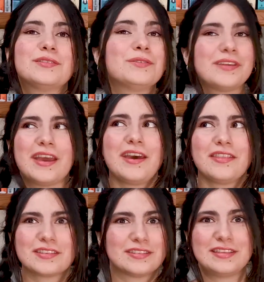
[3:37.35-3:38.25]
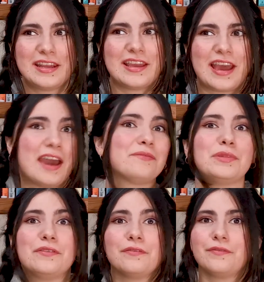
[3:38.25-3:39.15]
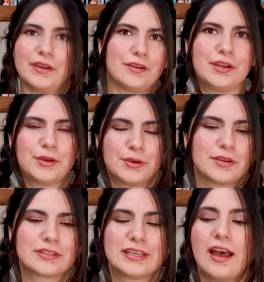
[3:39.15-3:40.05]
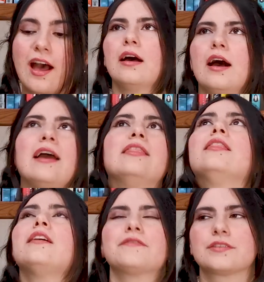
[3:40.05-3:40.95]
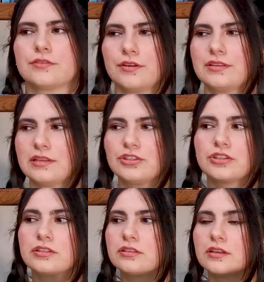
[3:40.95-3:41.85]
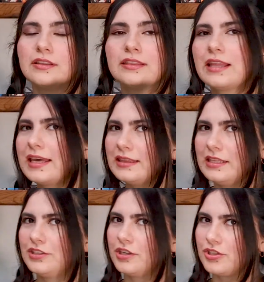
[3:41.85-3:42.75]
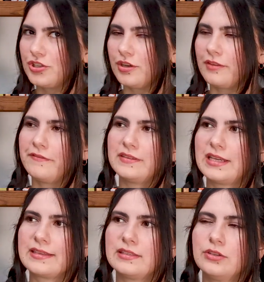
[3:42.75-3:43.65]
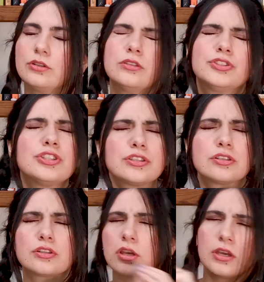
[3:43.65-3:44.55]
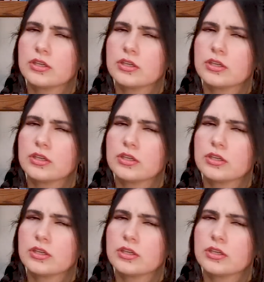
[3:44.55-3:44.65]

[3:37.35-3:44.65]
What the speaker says: So yeah, the setting had me very hooked. I love stories that just lightly touch on the fantastical, just